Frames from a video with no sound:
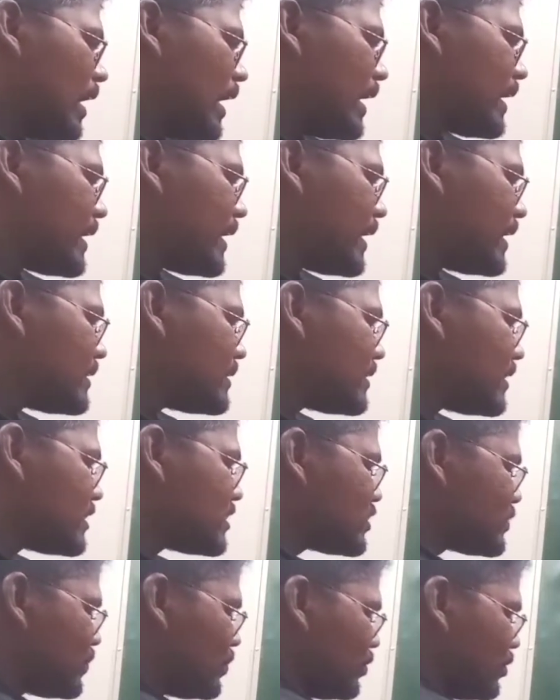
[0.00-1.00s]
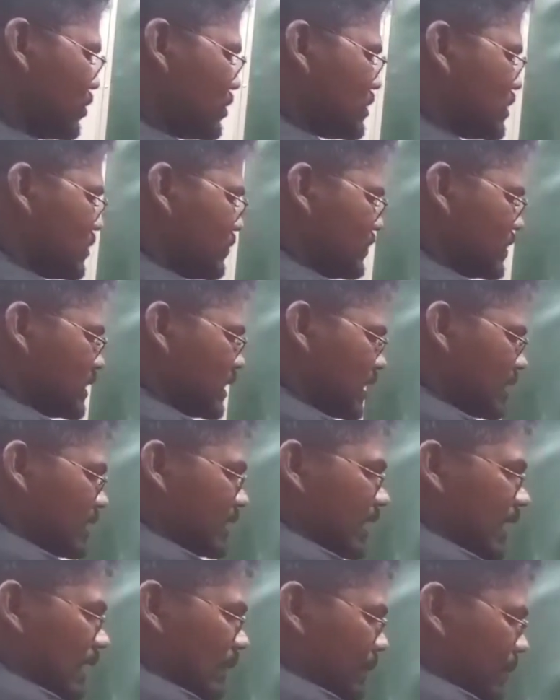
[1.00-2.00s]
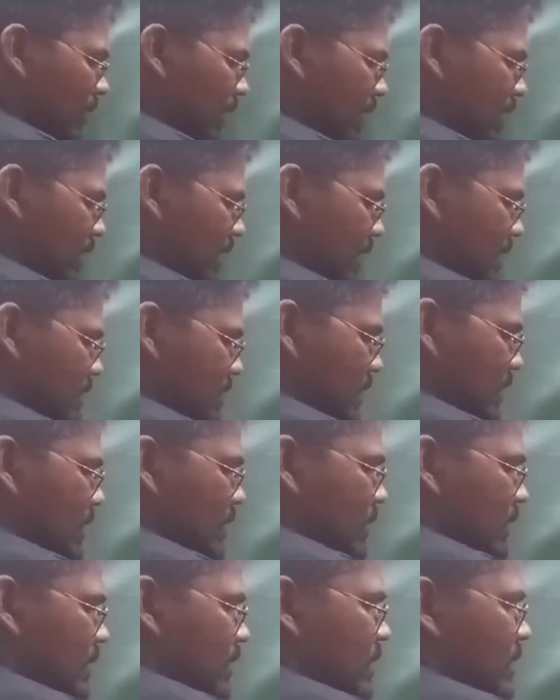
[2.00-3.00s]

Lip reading: Again, that spores which are in haploid nature